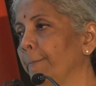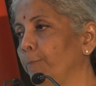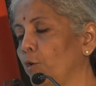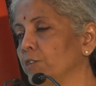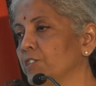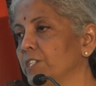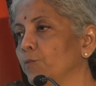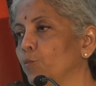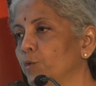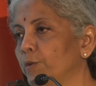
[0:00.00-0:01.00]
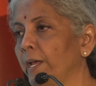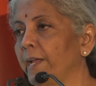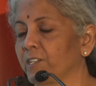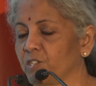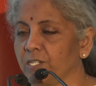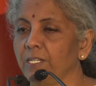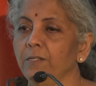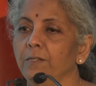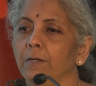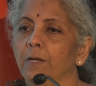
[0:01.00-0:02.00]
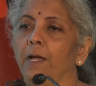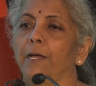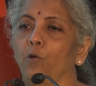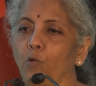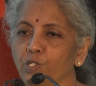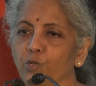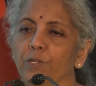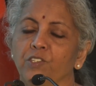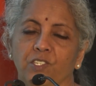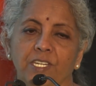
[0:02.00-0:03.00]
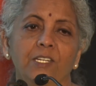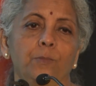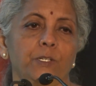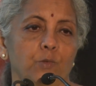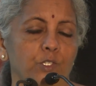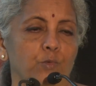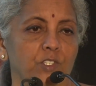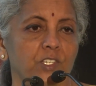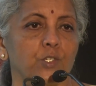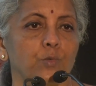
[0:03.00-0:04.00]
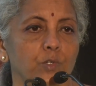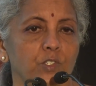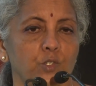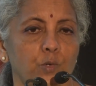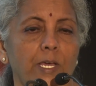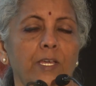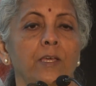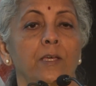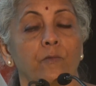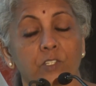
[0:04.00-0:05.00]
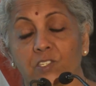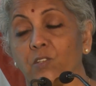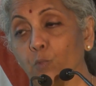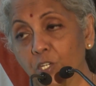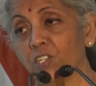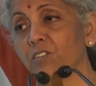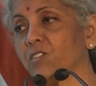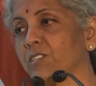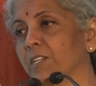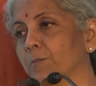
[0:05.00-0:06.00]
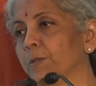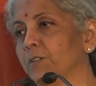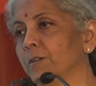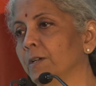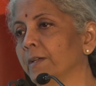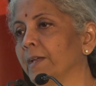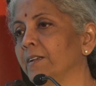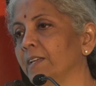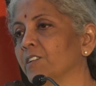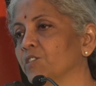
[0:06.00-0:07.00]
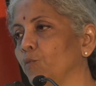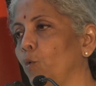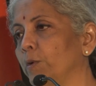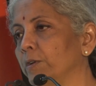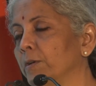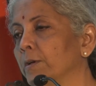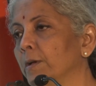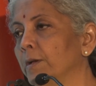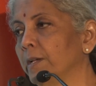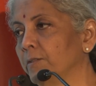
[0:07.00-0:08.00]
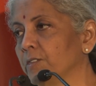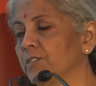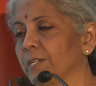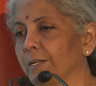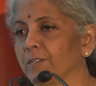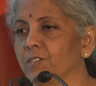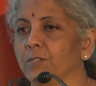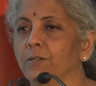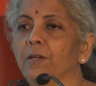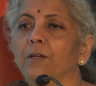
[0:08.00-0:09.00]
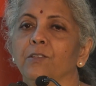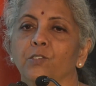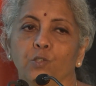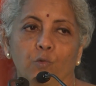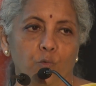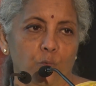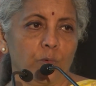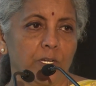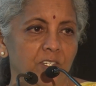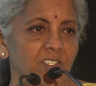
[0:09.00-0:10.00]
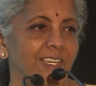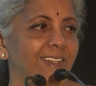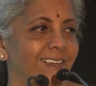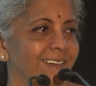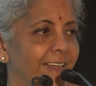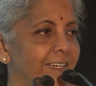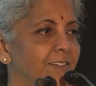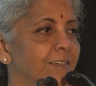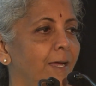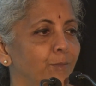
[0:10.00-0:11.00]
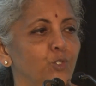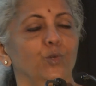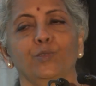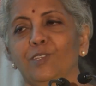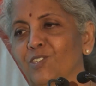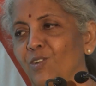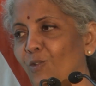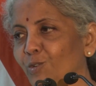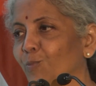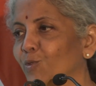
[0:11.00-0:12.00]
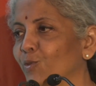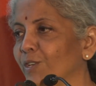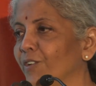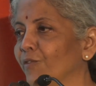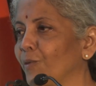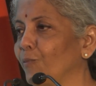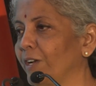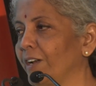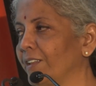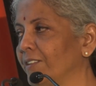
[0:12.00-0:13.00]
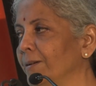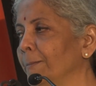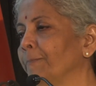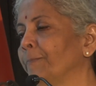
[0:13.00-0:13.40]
policy would extend, and also the statement which was issued in July, which is a vision statement, can take us forward in this direction. So it is getting late. I'm sure there's a lot more to hear from one another.